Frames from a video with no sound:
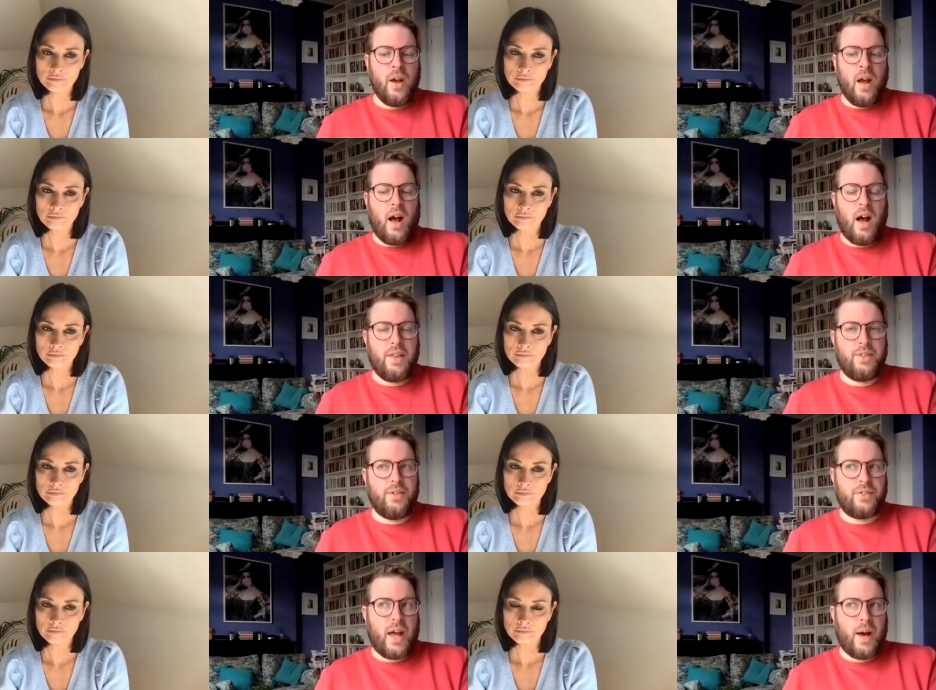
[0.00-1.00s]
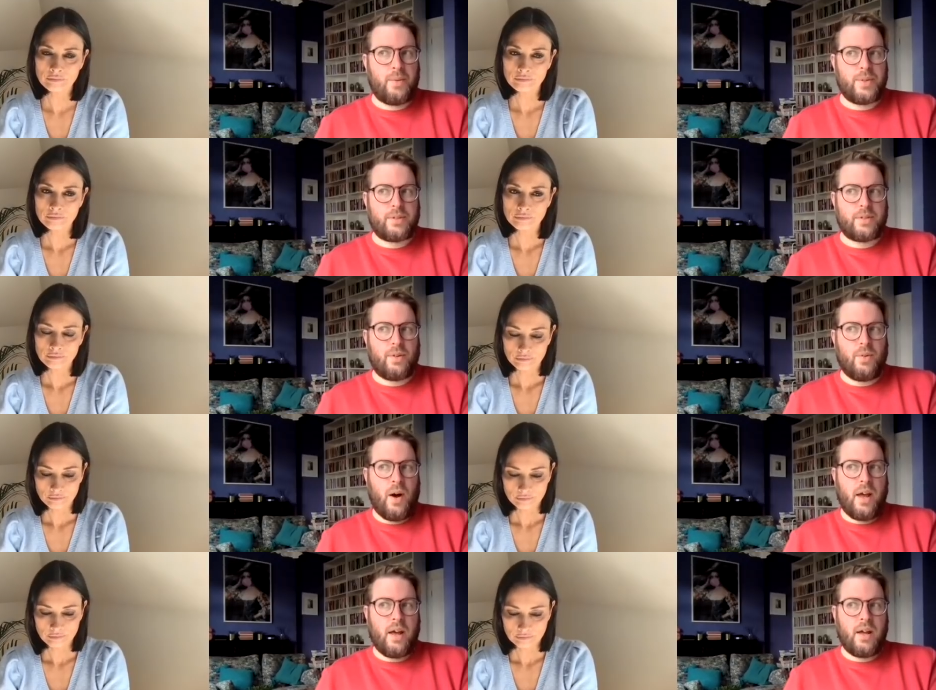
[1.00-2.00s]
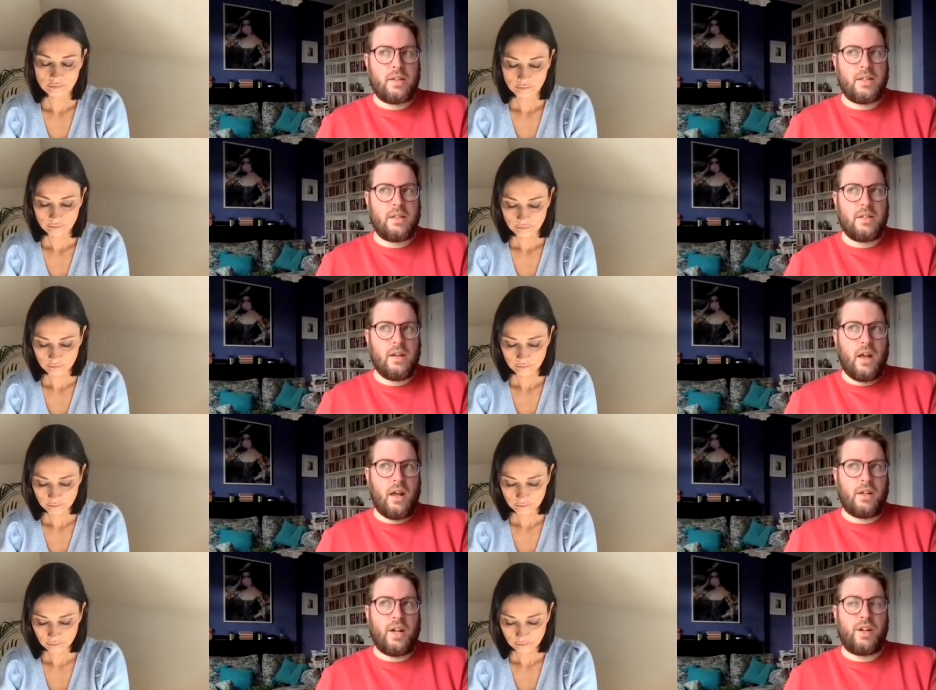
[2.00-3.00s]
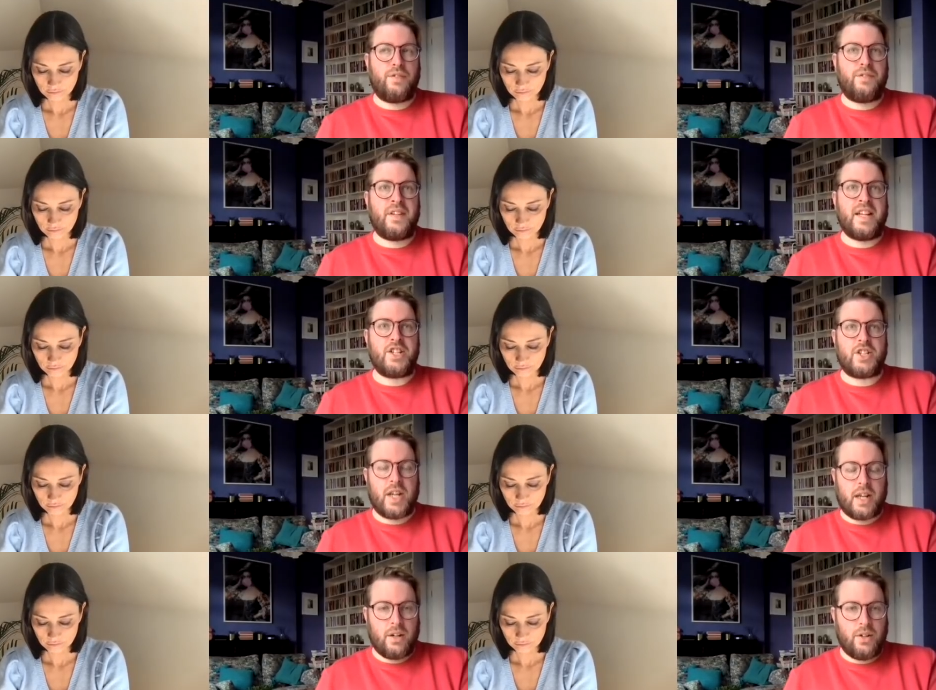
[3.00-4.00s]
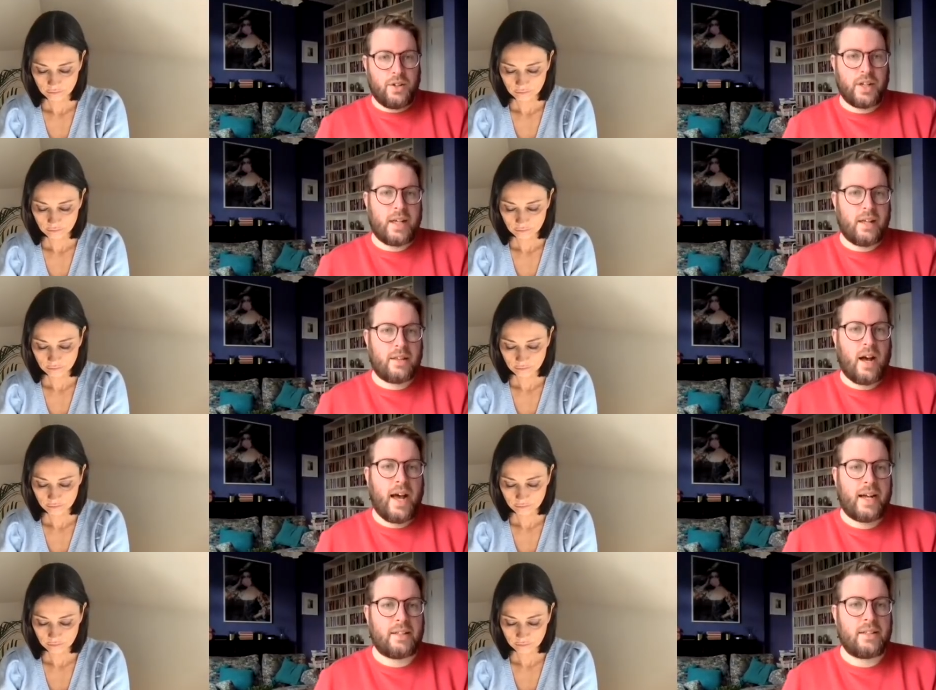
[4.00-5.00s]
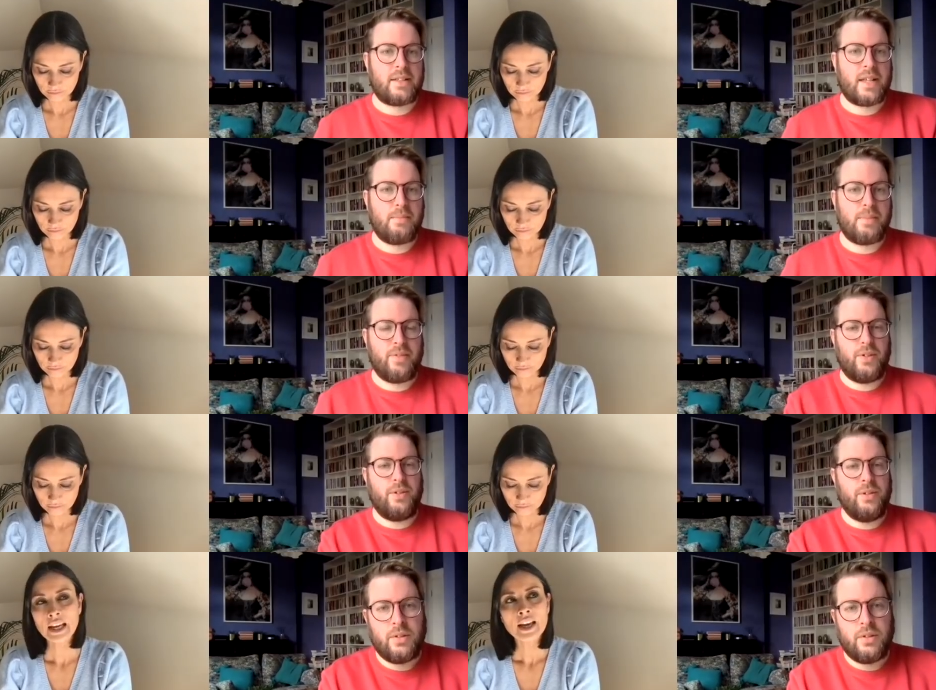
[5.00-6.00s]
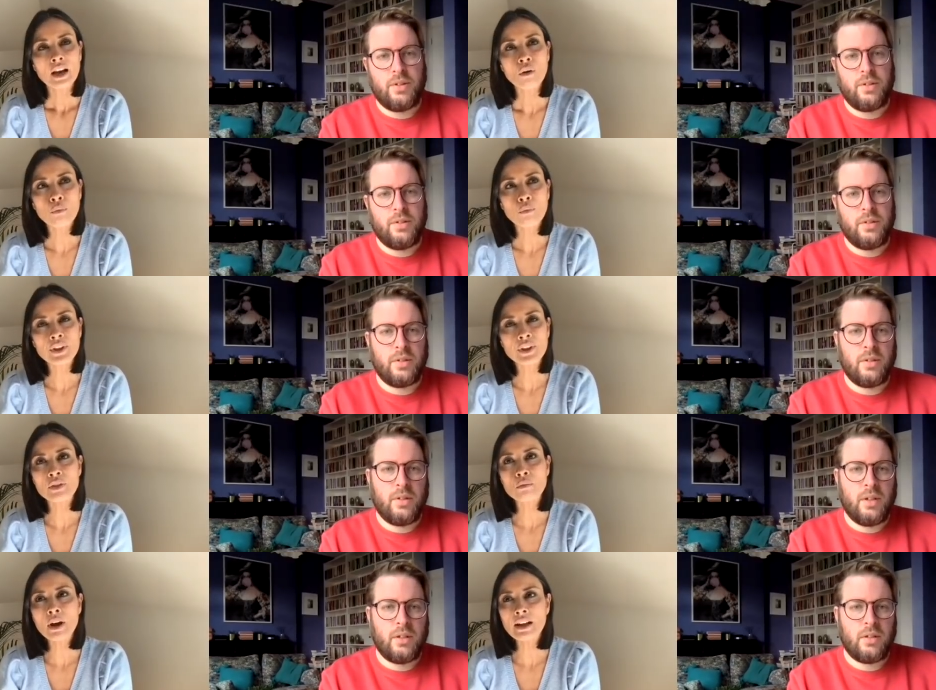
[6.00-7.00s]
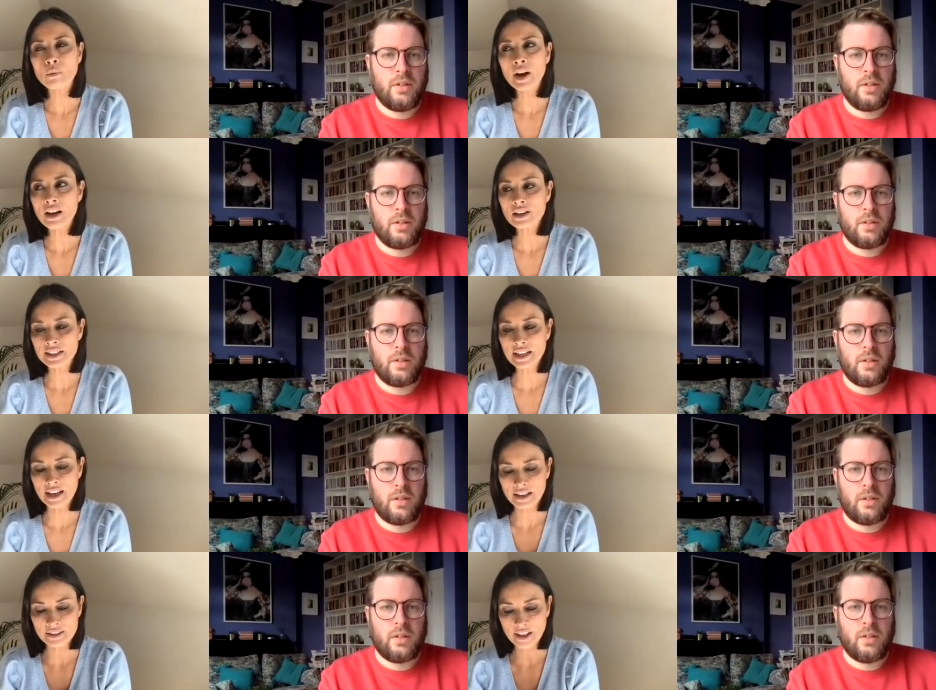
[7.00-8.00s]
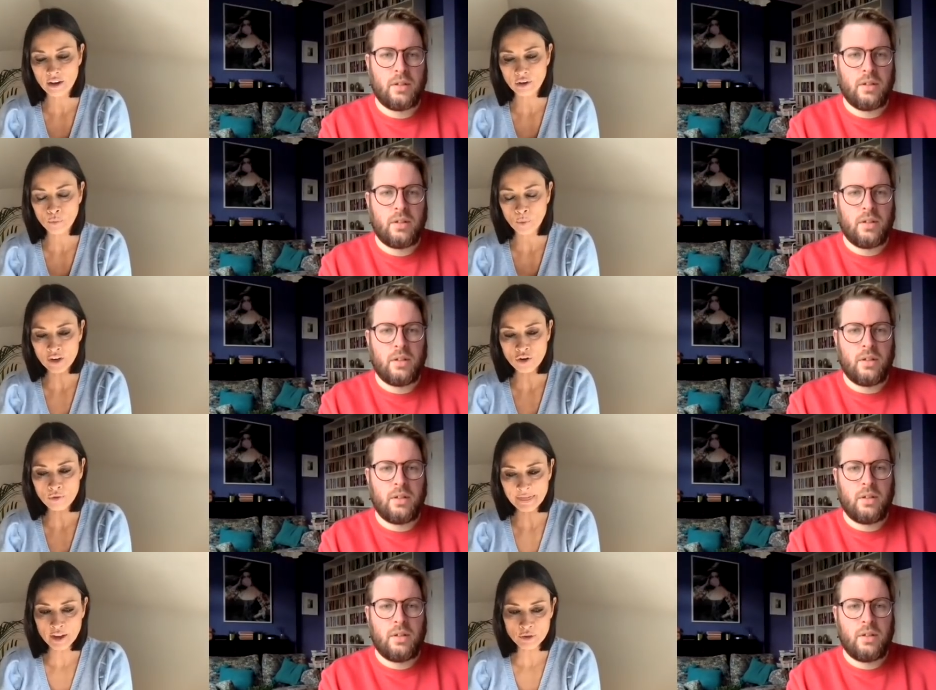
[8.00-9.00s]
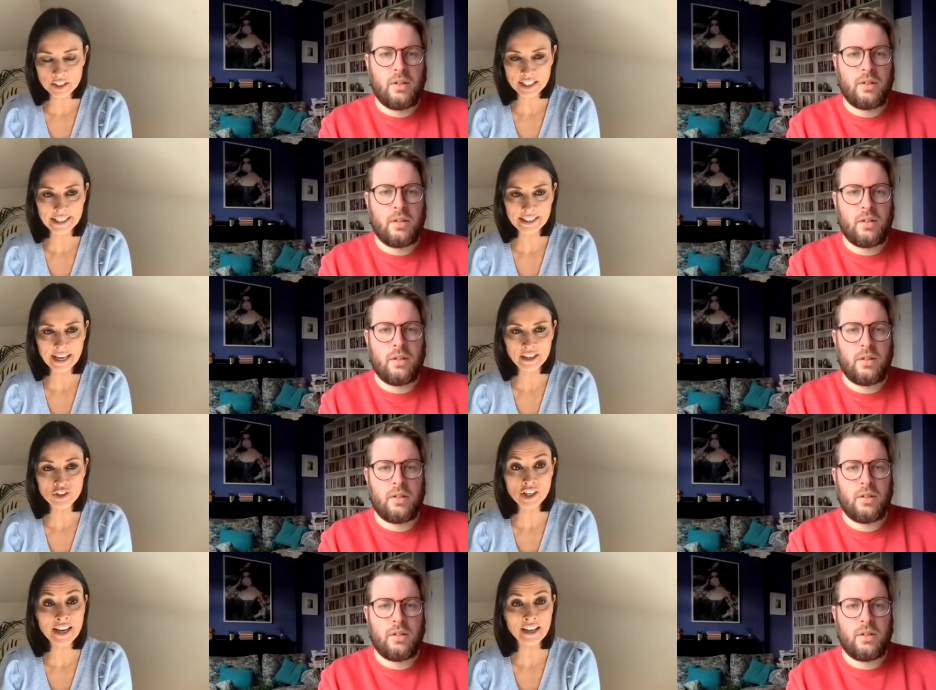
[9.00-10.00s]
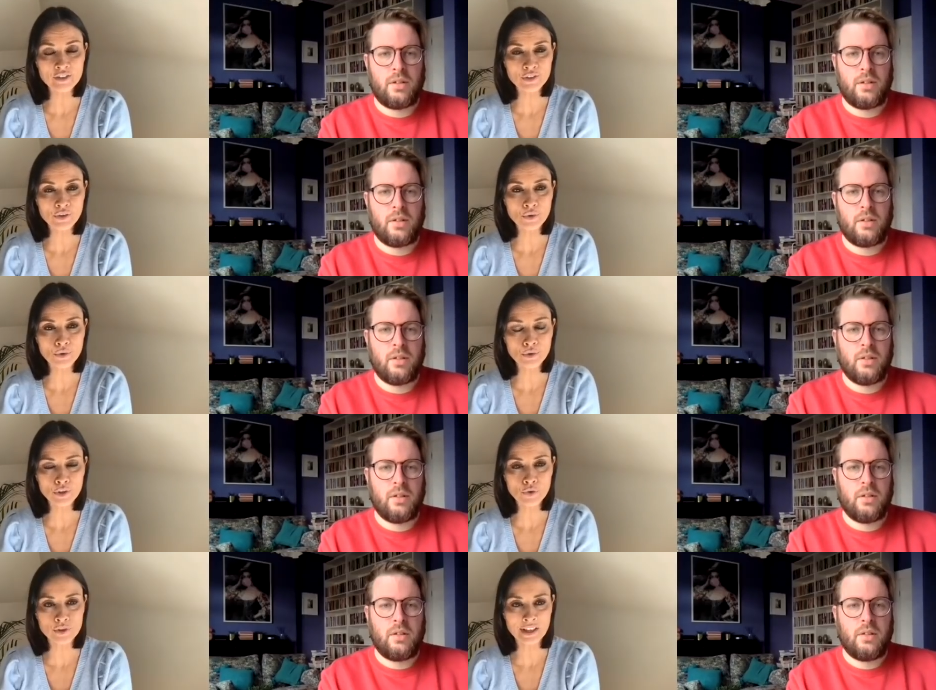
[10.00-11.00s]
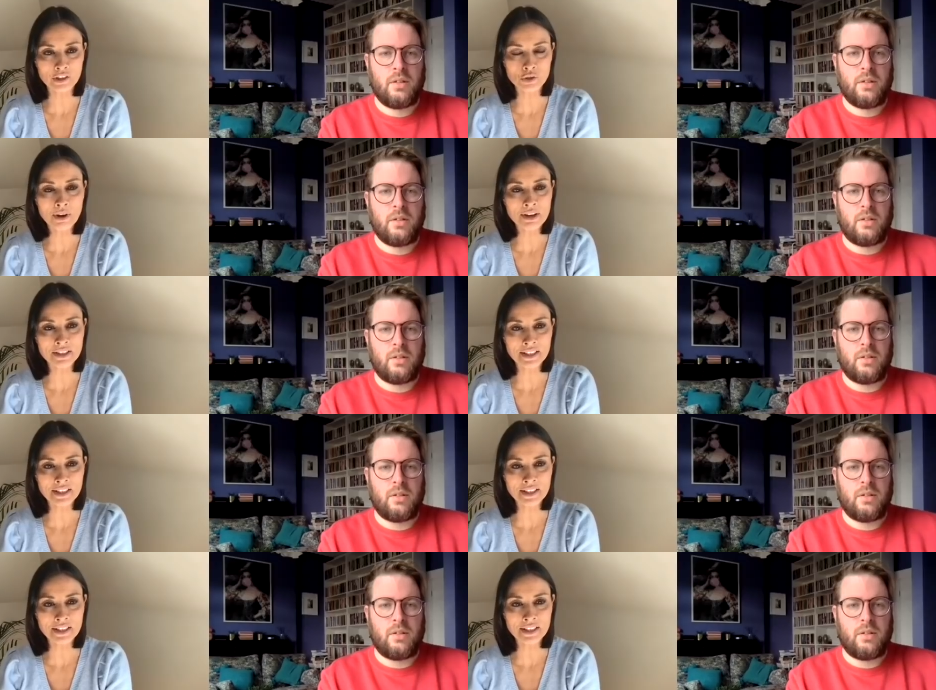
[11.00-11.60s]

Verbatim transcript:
Speaker 1: I thought that was quite a an unflinching look at it that I hadn't seen before.
Speaker 2: Yeah, the way way I see it is that when you're in those teenage years, your your sexuality